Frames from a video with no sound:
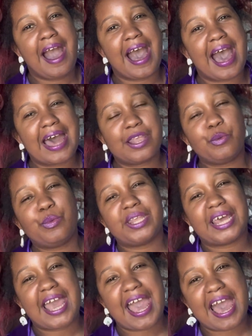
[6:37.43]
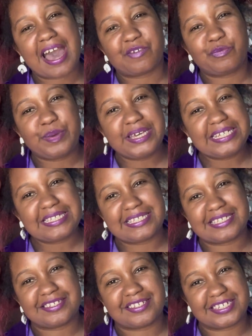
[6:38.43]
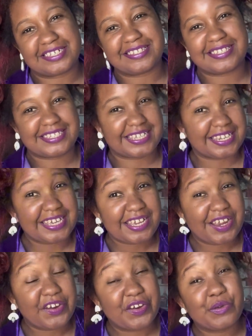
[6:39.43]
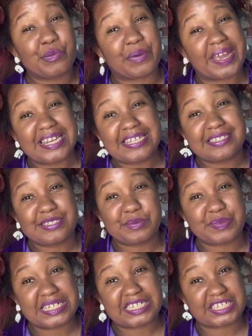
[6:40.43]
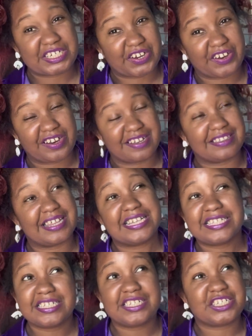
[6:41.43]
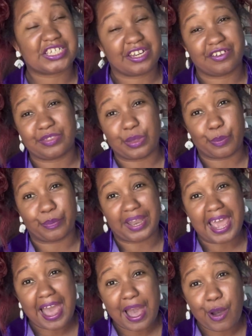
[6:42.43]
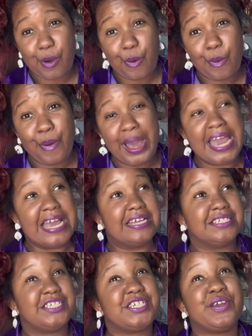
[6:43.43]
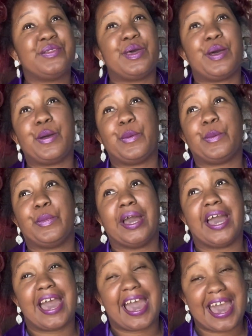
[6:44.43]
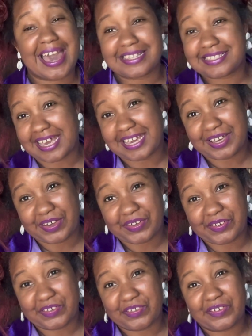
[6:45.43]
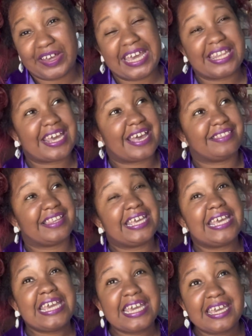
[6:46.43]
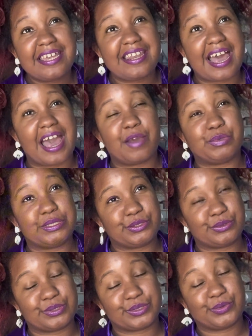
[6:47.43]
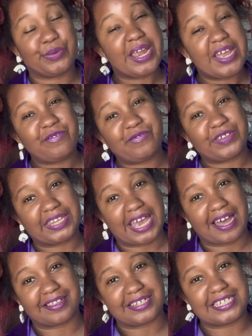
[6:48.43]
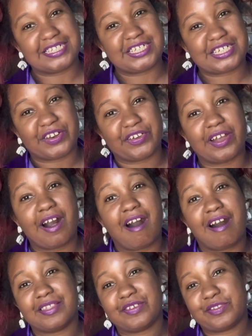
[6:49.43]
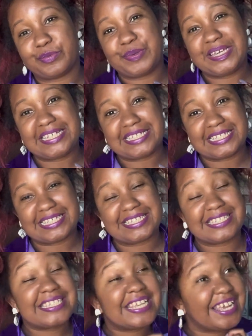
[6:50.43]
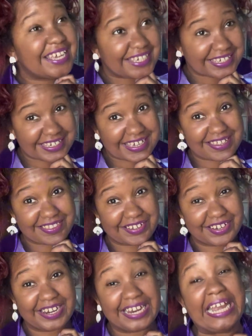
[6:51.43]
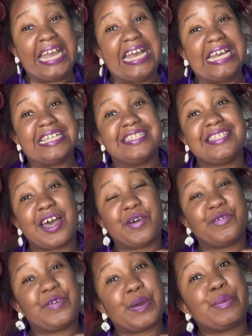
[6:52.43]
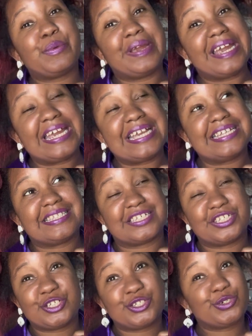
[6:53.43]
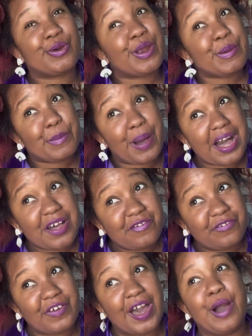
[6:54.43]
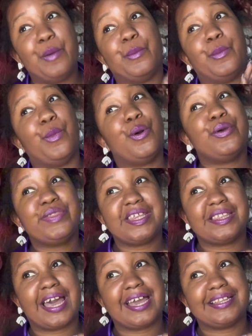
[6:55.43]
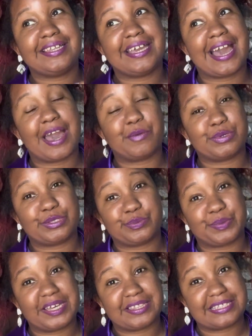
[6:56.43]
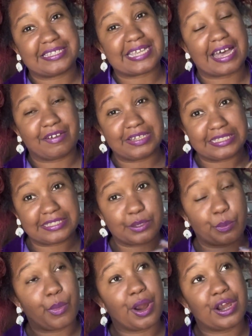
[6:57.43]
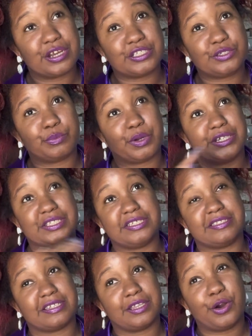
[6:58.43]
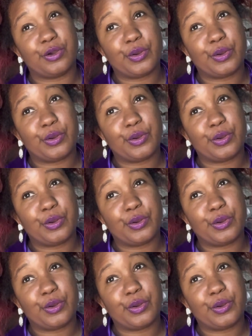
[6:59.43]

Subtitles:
I don't want to have pieces just sitting here waiting to be shared. Let's just share them now, share them as I go, and at the end I will do a grand finale sharing all of the pieces together. So February is a short month. More than likely I will spread this out into March. March is a longer